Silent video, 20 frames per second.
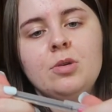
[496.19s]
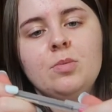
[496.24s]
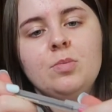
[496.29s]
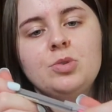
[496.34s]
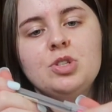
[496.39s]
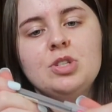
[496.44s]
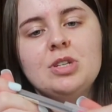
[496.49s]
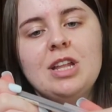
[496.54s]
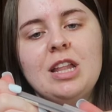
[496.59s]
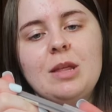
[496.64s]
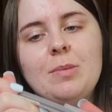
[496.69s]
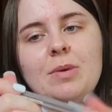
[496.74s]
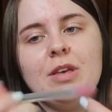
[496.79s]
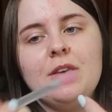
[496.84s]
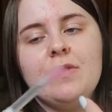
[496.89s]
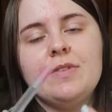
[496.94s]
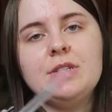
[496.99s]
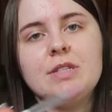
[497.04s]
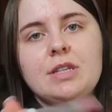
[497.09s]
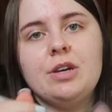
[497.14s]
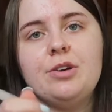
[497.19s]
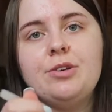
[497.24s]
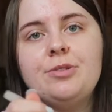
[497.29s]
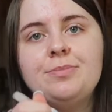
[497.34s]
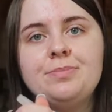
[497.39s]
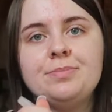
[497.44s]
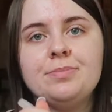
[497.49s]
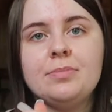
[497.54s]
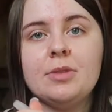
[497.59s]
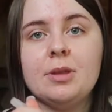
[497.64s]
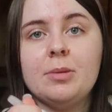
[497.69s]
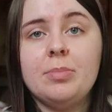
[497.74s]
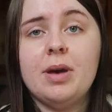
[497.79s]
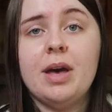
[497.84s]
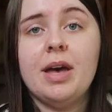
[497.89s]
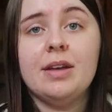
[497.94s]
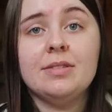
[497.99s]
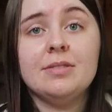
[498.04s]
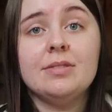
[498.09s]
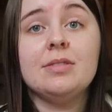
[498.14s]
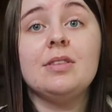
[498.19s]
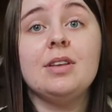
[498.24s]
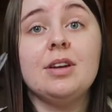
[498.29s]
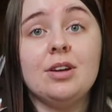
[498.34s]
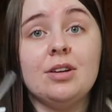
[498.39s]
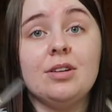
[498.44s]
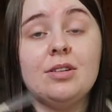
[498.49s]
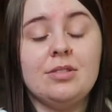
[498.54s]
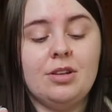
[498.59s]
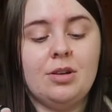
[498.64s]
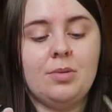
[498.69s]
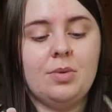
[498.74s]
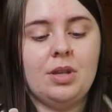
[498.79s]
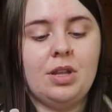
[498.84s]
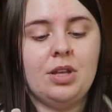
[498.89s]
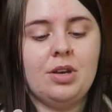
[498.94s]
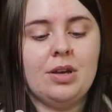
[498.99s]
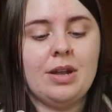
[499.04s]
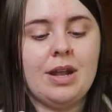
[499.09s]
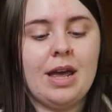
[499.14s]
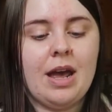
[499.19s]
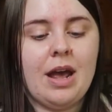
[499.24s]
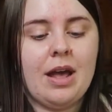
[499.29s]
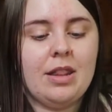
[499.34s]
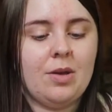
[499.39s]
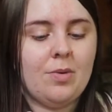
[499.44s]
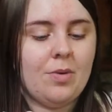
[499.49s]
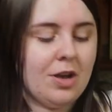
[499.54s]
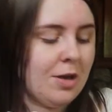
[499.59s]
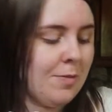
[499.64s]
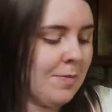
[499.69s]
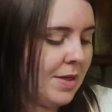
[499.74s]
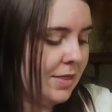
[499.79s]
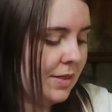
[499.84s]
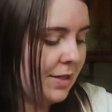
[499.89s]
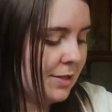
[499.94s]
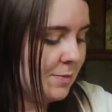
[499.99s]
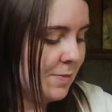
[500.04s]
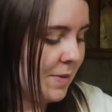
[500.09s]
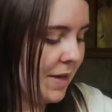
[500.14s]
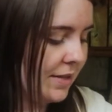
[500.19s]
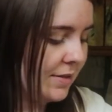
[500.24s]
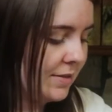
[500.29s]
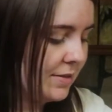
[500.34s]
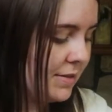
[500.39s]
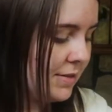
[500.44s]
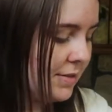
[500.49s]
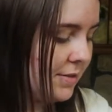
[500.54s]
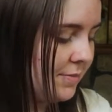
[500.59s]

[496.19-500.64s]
which is not that big of a deal, but they're really good. I highly recommend these pens.